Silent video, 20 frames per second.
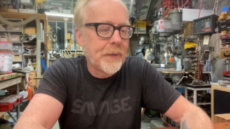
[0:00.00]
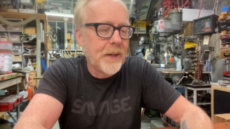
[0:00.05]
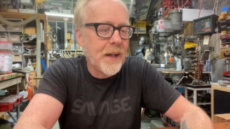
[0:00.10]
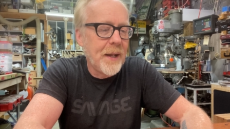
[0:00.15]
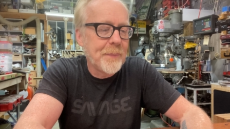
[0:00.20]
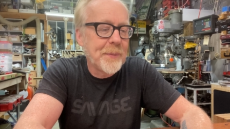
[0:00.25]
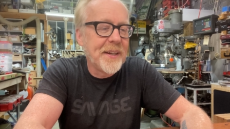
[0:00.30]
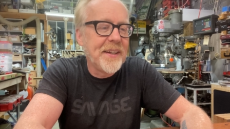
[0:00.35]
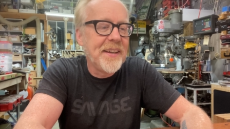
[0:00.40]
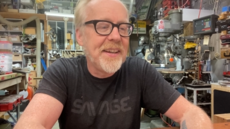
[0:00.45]

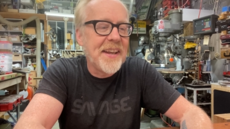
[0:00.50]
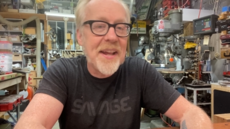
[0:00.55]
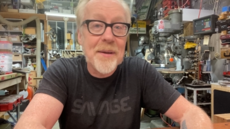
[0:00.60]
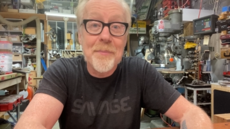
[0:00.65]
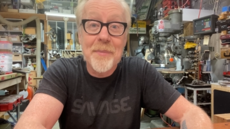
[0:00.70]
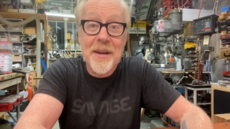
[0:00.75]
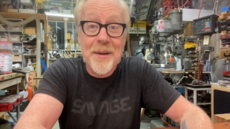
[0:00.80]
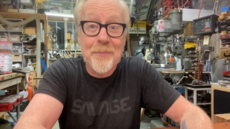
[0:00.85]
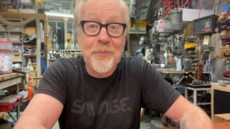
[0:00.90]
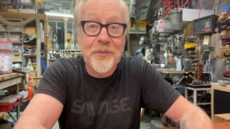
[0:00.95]
I'm going to
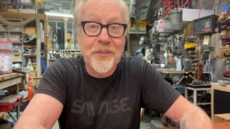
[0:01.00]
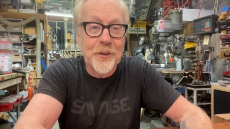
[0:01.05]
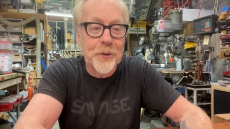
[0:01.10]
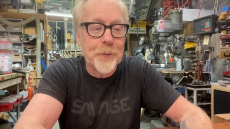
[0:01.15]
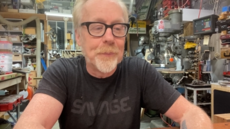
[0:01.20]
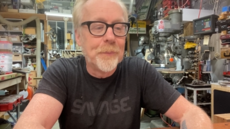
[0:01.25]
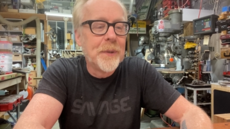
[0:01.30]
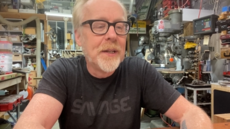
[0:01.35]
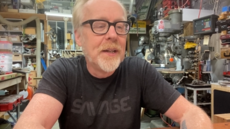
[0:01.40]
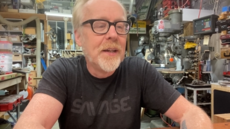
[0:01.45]
name names
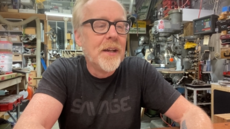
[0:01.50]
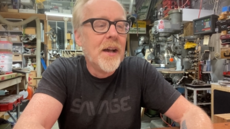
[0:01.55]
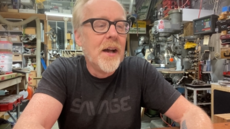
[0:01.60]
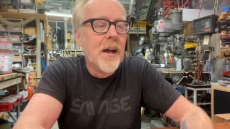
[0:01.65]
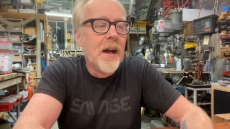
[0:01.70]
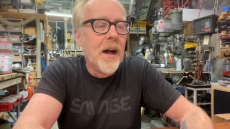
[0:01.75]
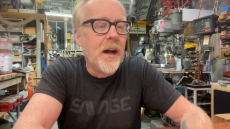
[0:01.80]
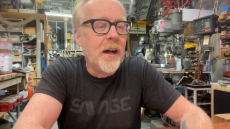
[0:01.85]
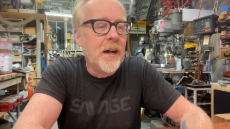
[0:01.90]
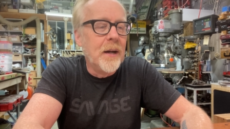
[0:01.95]
here.
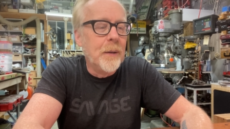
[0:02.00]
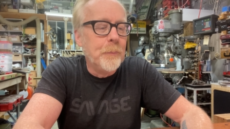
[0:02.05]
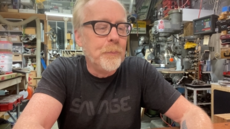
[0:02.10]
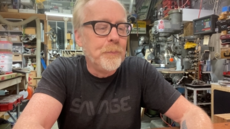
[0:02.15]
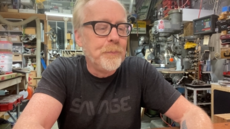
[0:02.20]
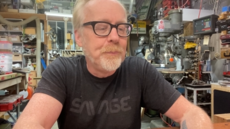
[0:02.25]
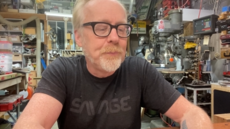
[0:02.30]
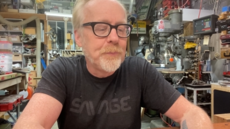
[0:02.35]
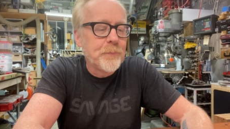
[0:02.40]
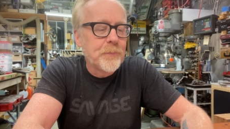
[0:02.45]

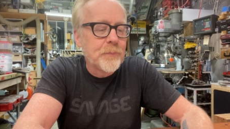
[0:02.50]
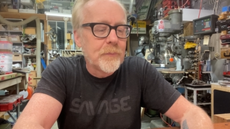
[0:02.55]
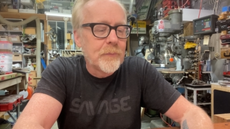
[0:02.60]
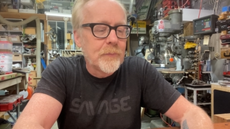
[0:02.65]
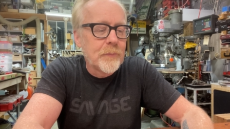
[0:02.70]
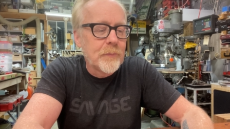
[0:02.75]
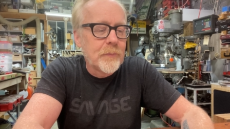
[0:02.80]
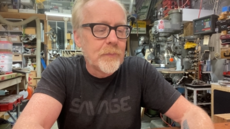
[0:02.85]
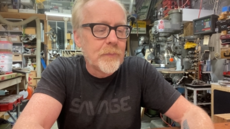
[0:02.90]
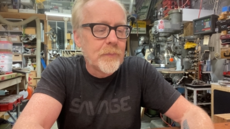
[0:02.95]
Um,
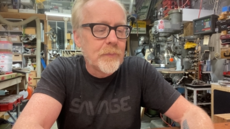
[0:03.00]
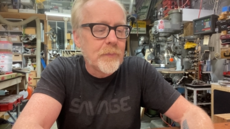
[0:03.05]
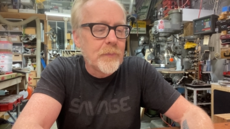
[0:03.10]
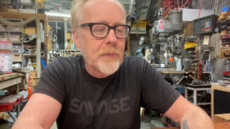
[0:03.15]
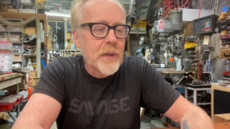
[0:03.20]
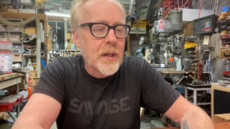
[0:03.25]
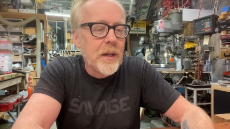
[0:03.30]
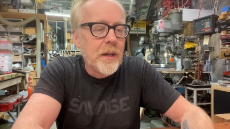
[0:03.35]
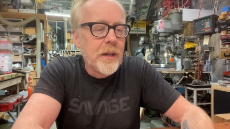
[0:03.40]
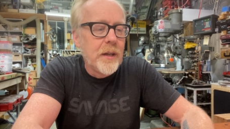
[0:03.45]

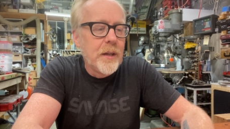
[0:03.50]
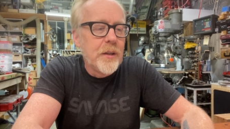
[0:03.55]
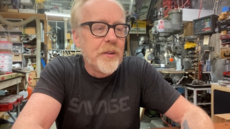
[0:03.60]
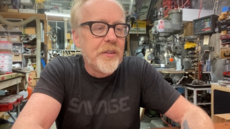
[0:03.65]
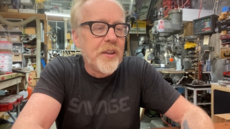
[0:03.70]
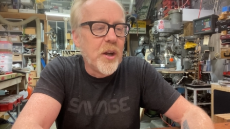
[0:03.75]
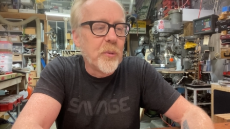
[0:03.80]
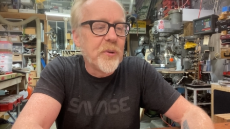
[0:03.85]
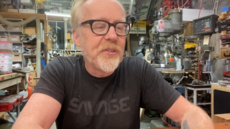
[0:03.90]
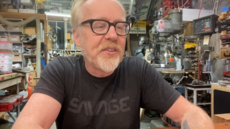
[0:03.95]

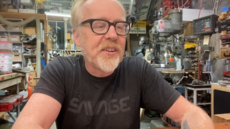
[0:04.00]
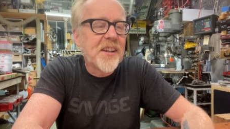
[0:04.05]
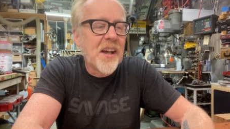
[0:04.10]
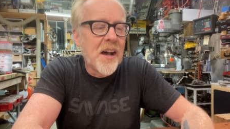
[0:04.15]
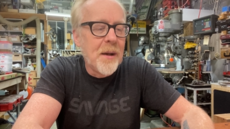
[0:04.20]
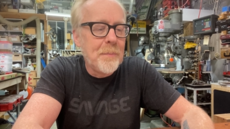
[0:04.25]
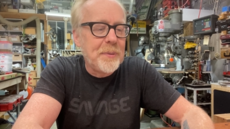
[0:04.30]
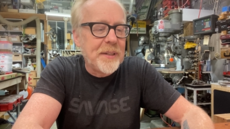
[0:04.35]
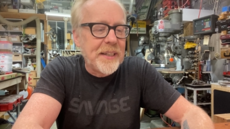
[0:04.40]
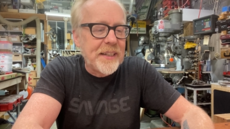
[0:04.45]
there was a
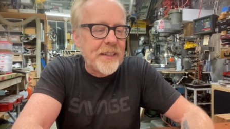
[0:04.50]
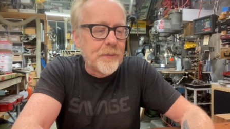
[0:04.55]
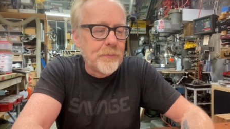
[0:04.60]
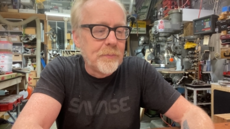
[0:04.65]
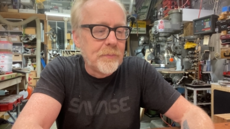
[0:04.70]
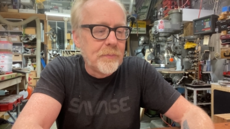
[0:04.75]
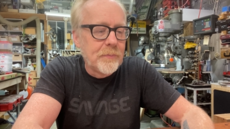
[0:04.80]
company